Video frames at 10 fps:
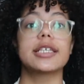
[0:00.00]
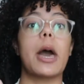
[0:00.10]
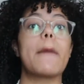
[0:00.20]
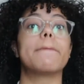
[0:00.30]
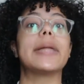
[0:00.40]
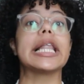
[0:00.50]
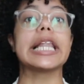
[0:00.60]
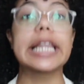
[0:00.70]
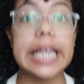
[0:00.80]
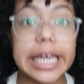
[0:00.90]

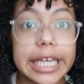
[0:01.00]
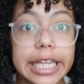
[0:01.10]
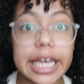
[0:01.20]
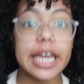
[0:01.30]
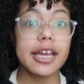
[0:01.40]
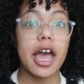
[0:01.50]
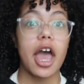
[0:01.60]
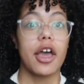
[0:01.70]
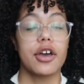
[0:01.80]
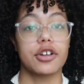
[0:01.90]
completely
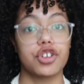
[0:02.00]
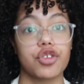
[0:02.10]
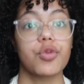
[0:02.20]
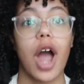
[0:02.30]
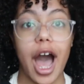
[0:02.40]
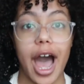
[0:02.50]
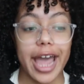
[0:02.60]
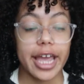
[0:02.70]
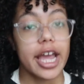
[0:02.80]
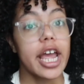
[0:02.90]

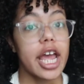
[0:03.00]
dry.